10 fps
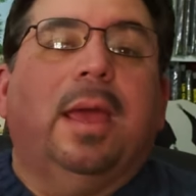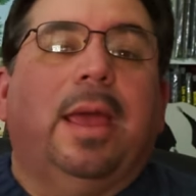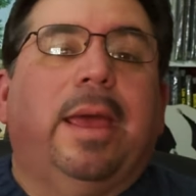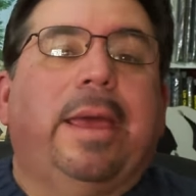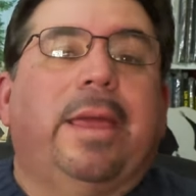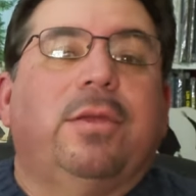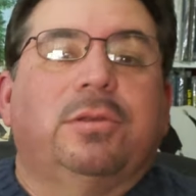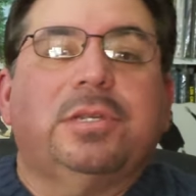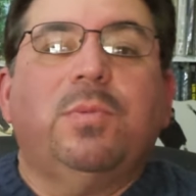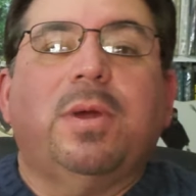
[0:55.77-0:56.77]
And
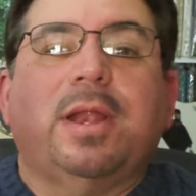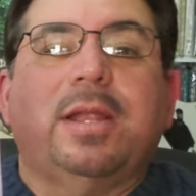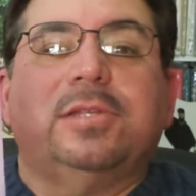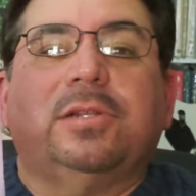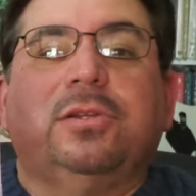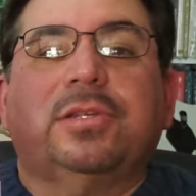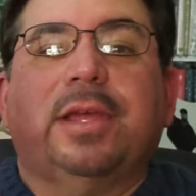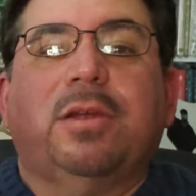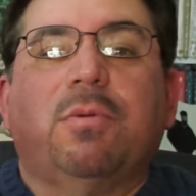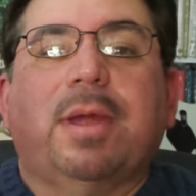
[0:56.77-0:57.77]
you'll see what it is. It looks
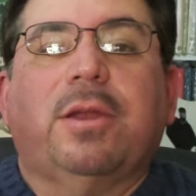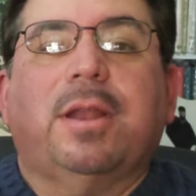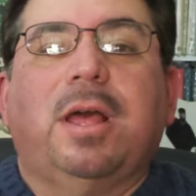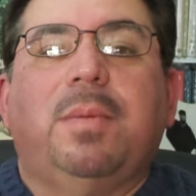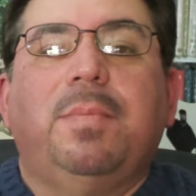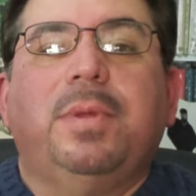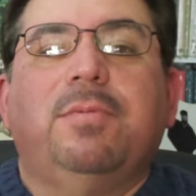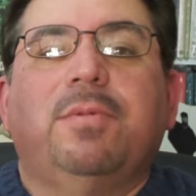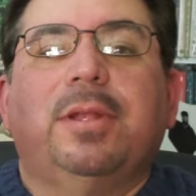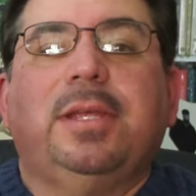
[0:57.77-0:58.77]
like a record album.
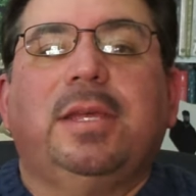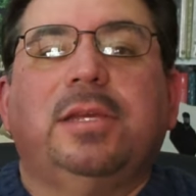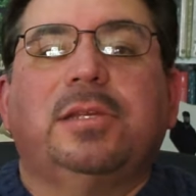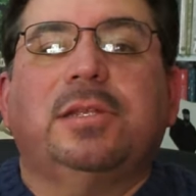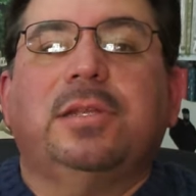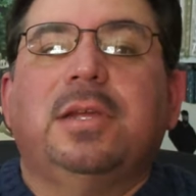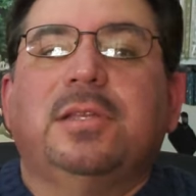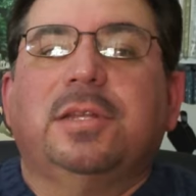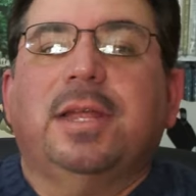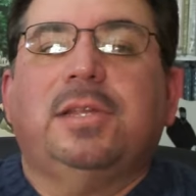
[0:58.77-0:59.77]
It really isn't.
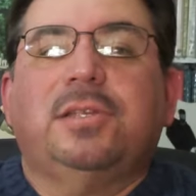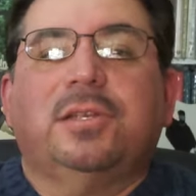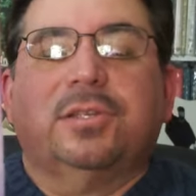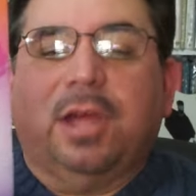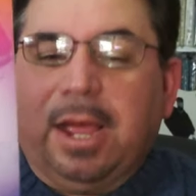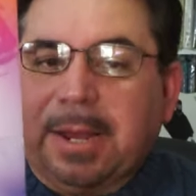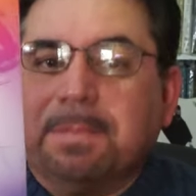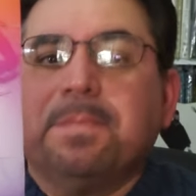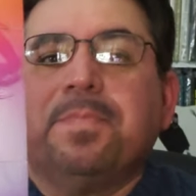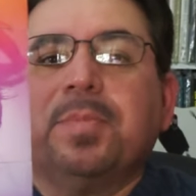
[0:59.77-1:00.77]
It's a nice
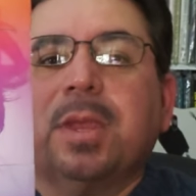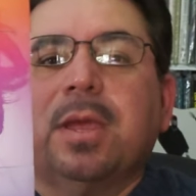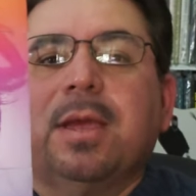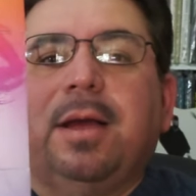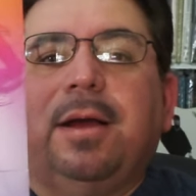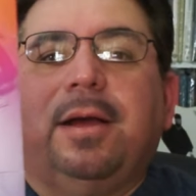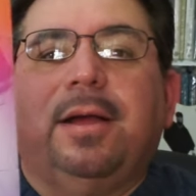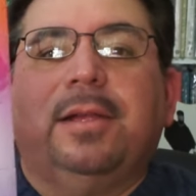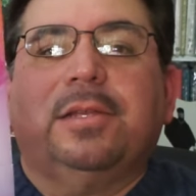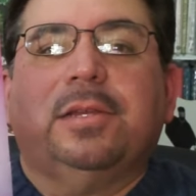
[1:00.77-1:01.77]
design.
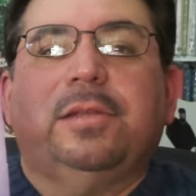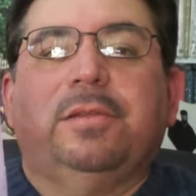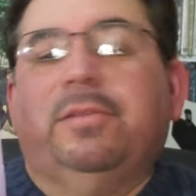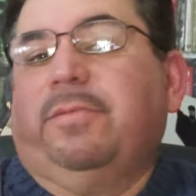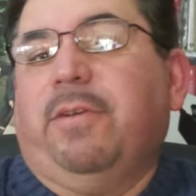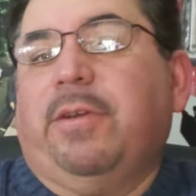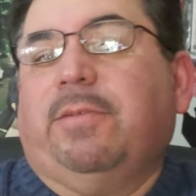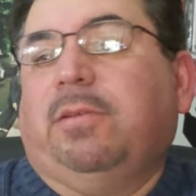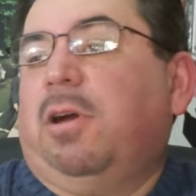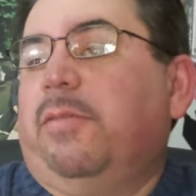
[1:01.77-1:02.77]
The
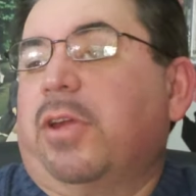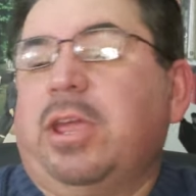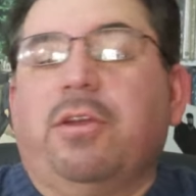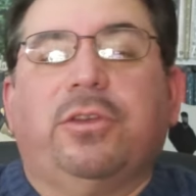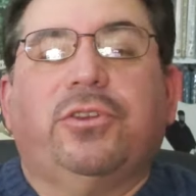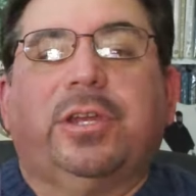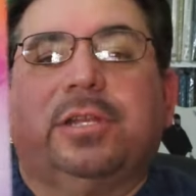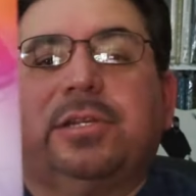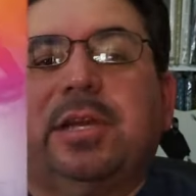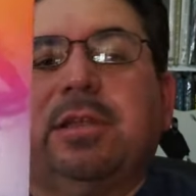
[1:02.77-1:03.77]
very cover here, as you
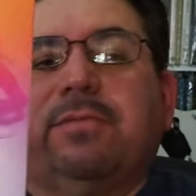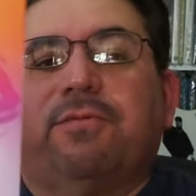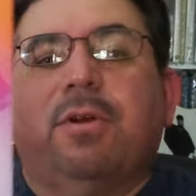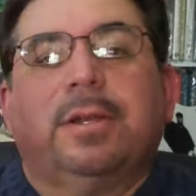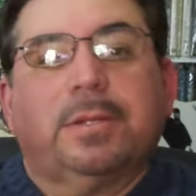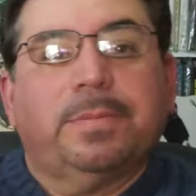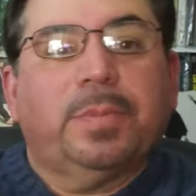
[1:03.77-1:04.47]
can see, the front